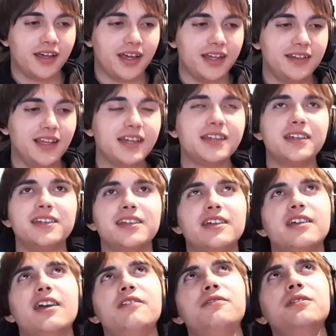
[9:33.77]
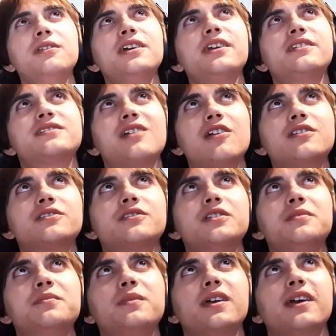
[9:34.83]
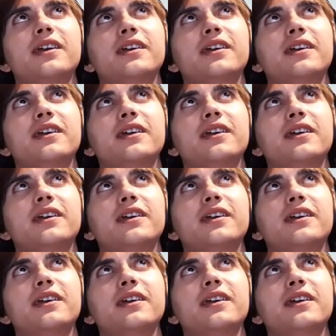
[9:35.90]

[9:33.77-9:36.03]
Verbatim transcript: And like, he, I feel like Starscream...